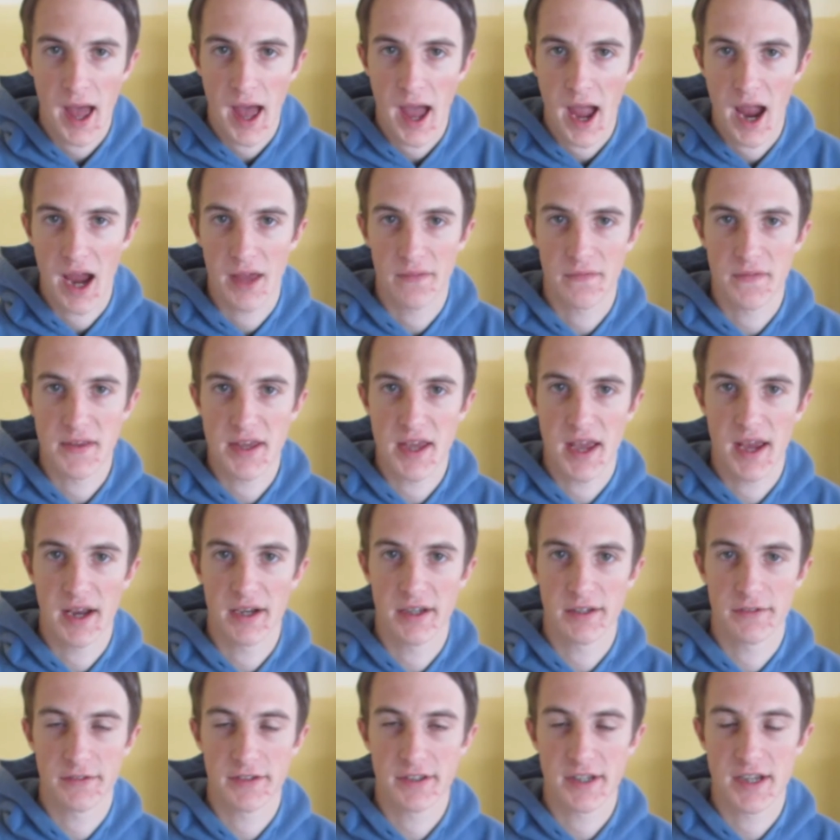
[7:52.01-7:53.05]
at the
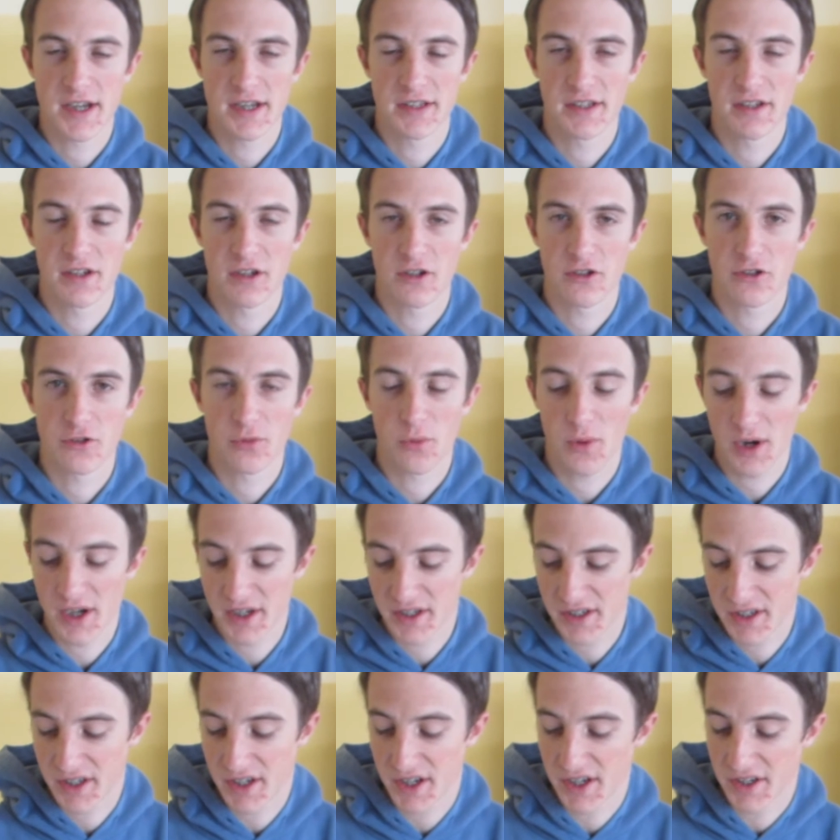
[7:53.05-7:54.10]
end of season
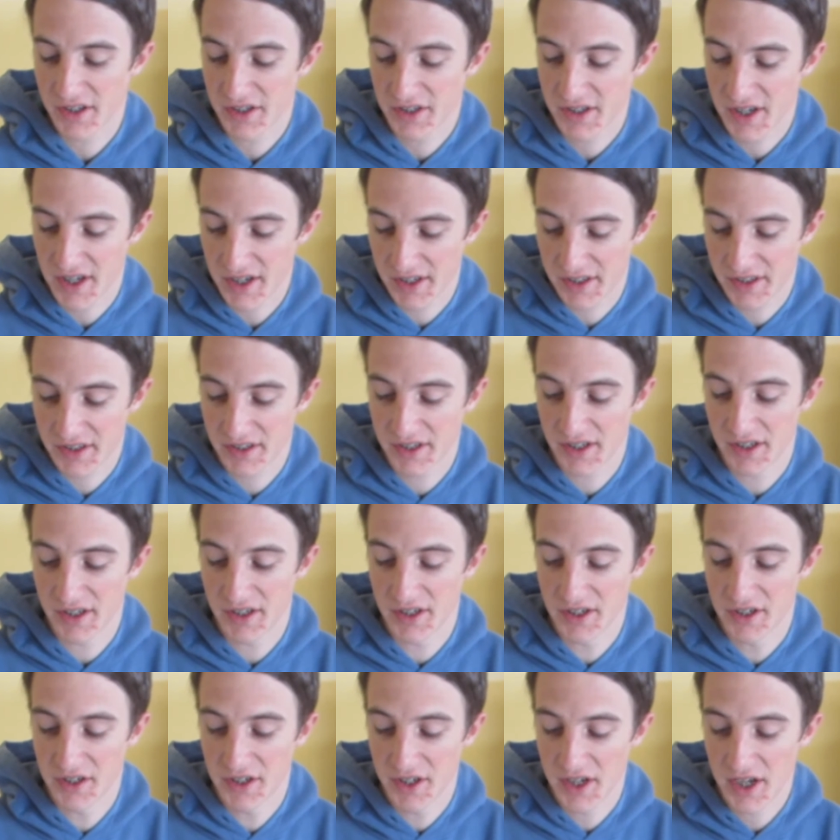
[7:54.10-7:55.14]

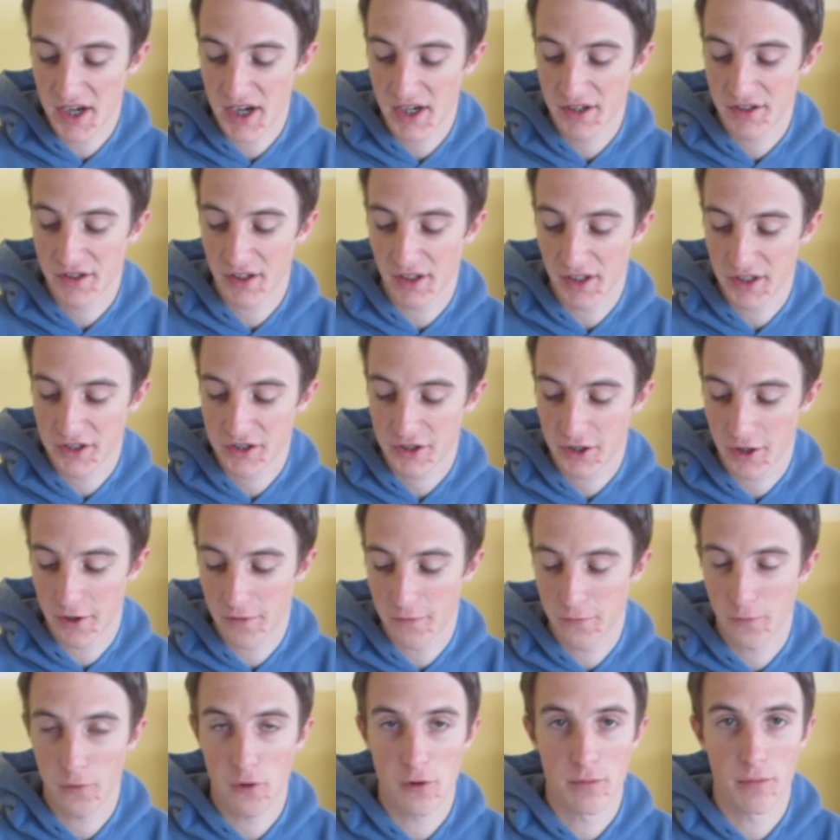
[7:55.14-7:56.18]
2016. So let's go
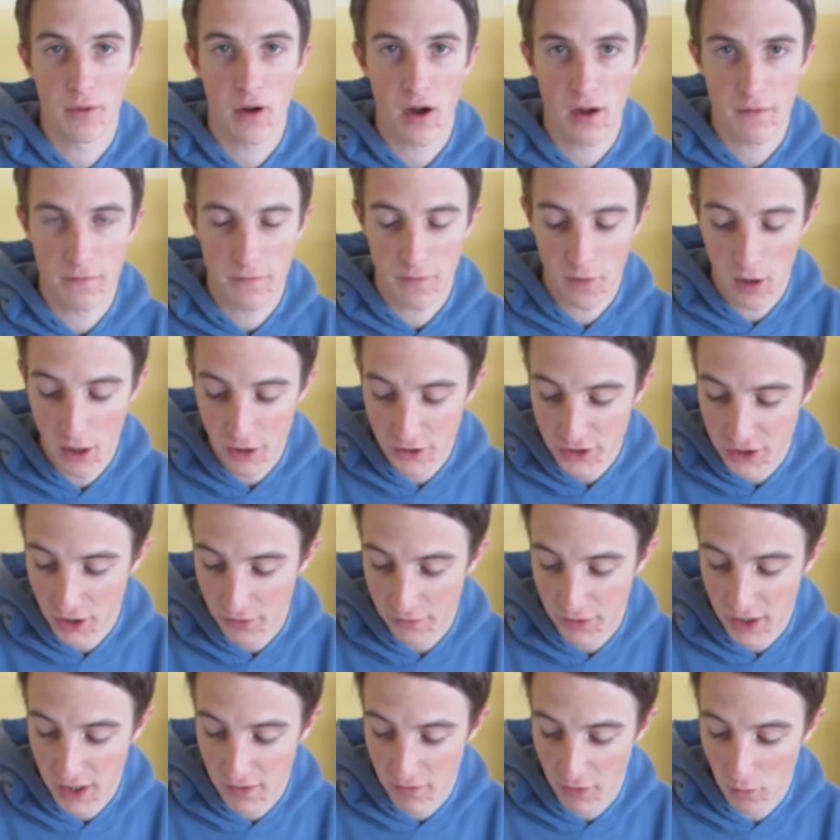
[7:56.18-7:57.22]
through my votes.
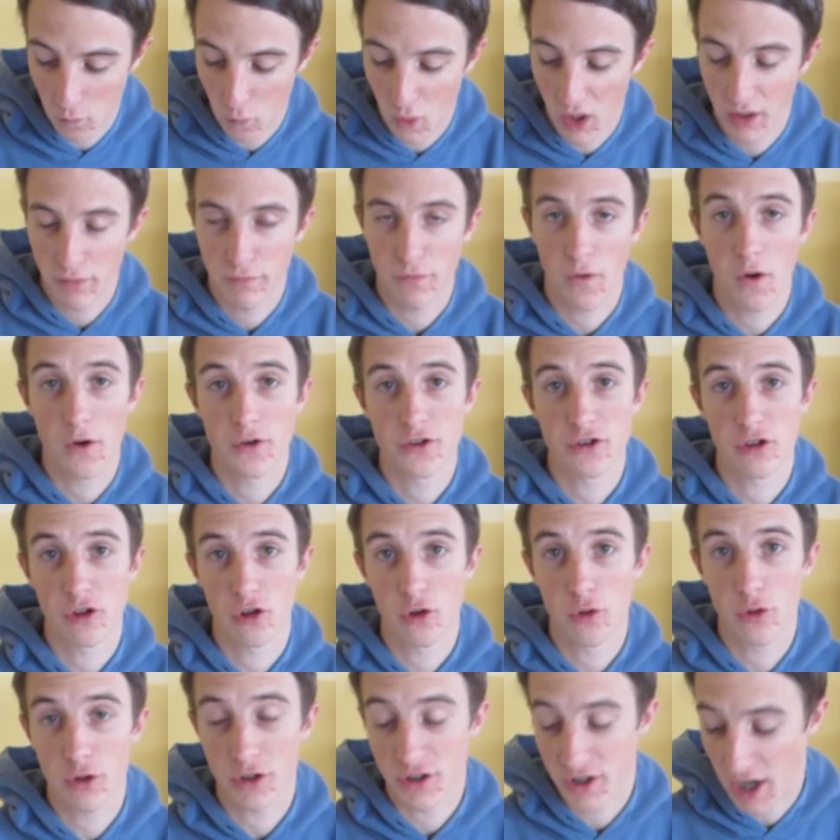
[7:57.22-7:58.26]
I've given 1 vote to
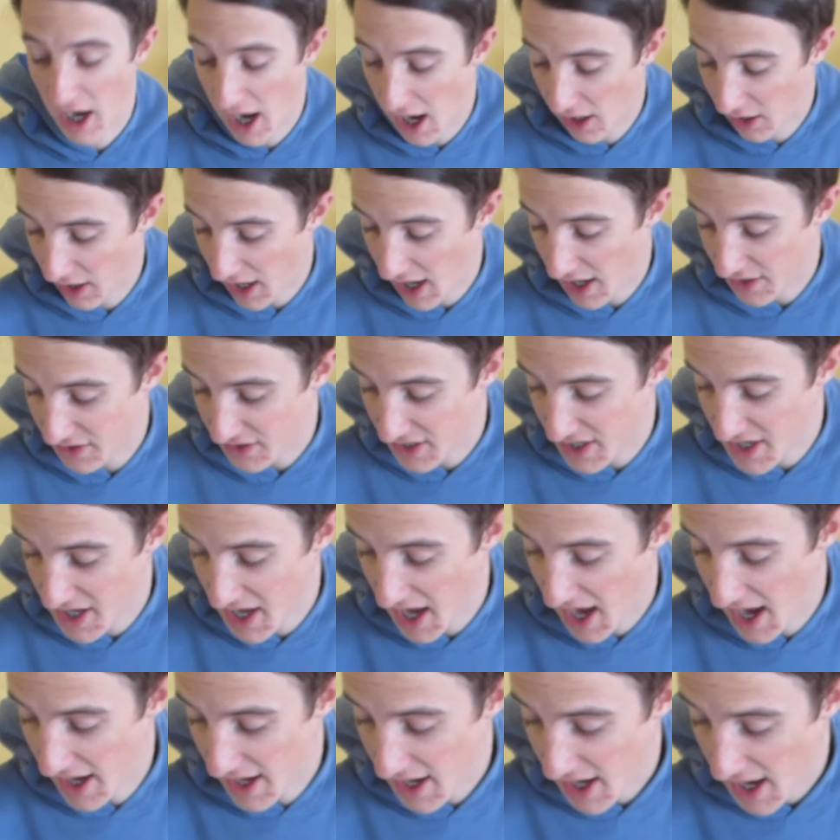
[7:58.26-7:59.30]
Luke Dalehouse. He
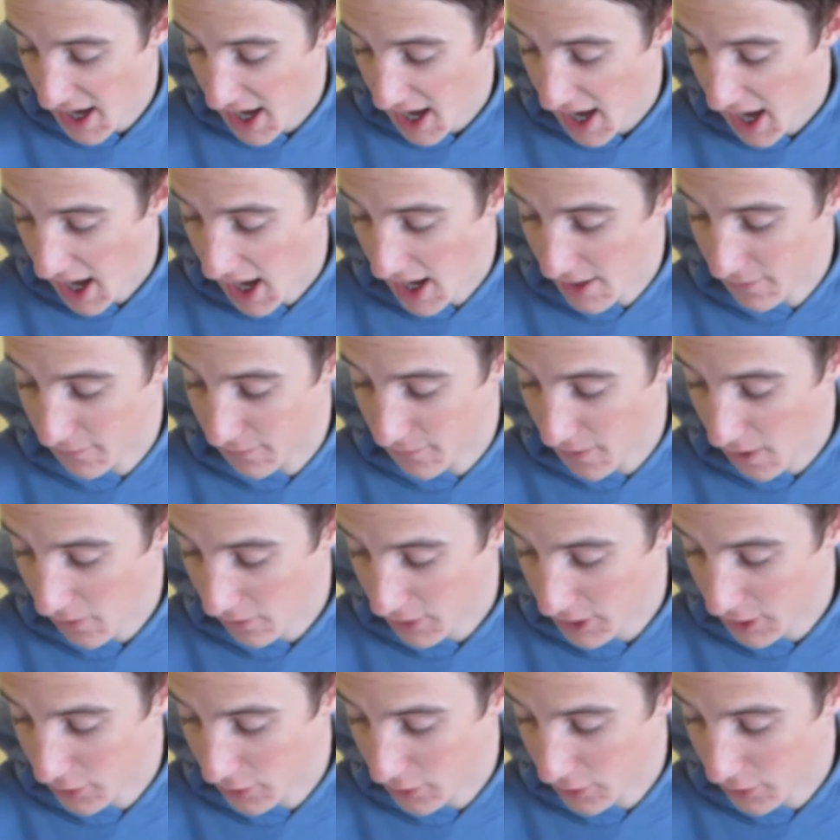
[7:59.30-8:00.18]
had a very